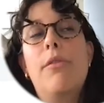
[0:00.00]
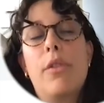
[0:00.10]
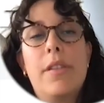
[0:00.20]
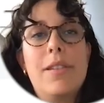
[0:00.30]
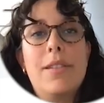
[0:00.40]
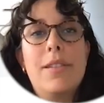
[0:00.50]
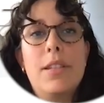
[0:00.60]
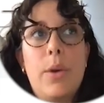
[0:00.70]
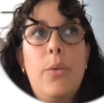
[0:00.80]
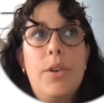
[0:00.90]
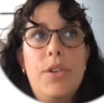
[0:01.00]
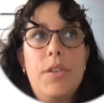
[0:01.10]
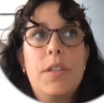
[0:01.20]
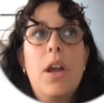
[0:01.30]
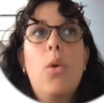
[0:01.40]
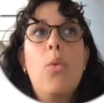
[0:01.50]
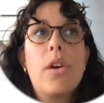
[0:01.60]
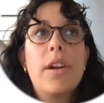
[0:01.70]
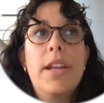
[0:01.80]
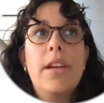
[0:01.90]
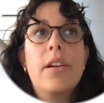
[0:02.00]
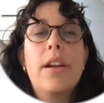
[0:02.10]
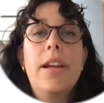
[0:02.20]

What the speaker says: for this as well, which is Work Here.